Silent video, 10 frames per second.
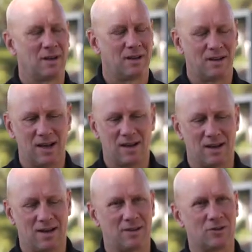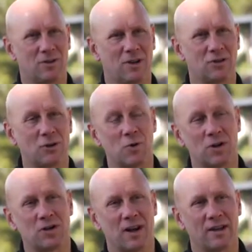Yeah, that's a good
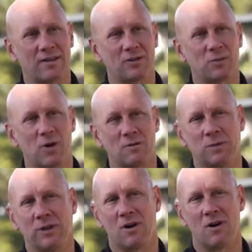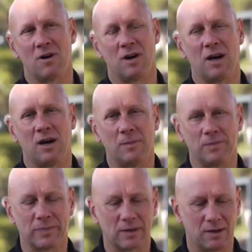question. I think there probably are.
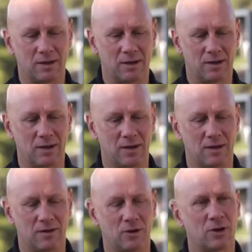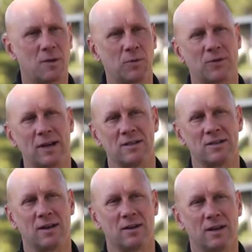There are a couple
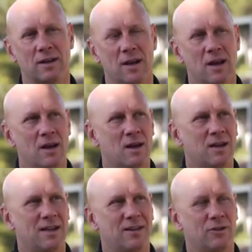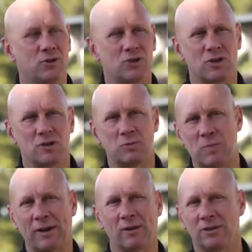things that there's
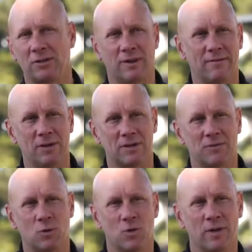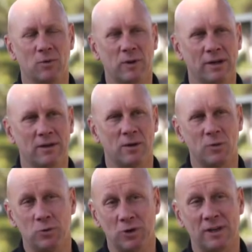speculative evidence for that we
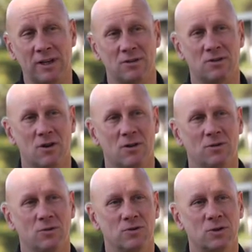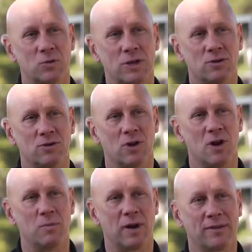really need to start doing some research
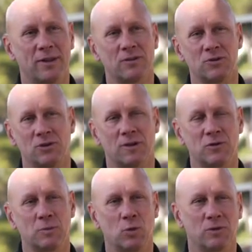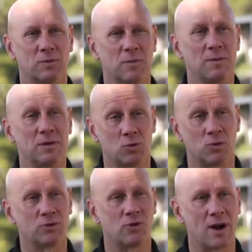on, but I think there's enough support that maybe it's
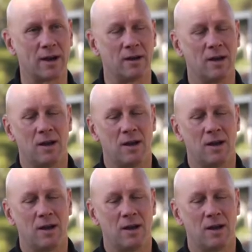worth trying.